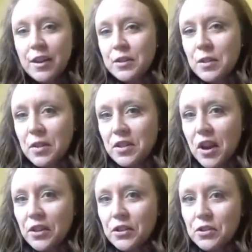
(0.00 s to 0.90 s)
So the
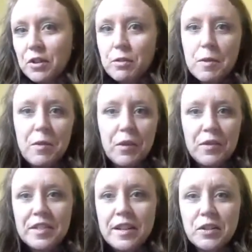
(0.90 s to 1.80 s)
Dollar Tree would be one of
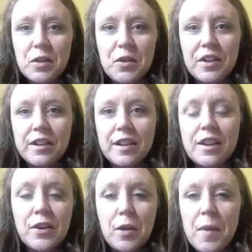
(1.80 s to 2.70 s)
those things. So you're going to
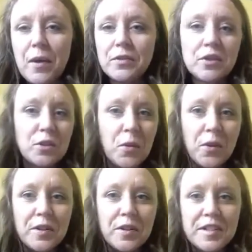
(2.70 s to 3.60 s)
hear about
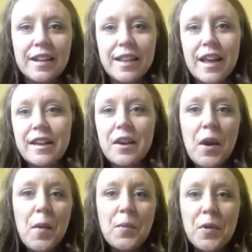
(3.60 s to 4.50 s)
stores that I like,
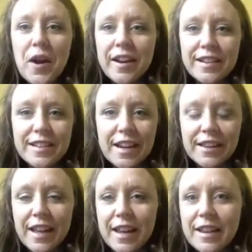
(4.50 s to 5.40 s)
products that I
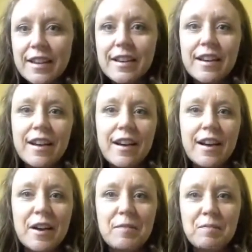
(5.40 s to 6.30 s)
like,
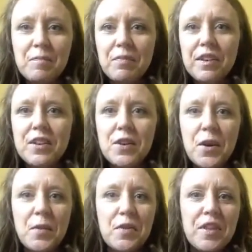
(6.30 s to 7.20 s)

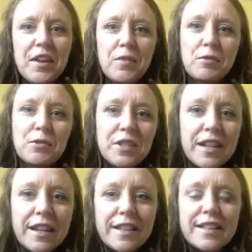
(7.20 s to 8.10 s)
the
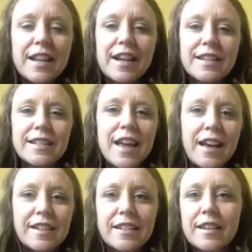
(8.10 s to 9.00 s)
routines that I
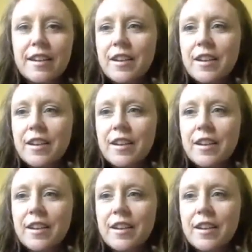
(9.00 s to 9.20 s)
set,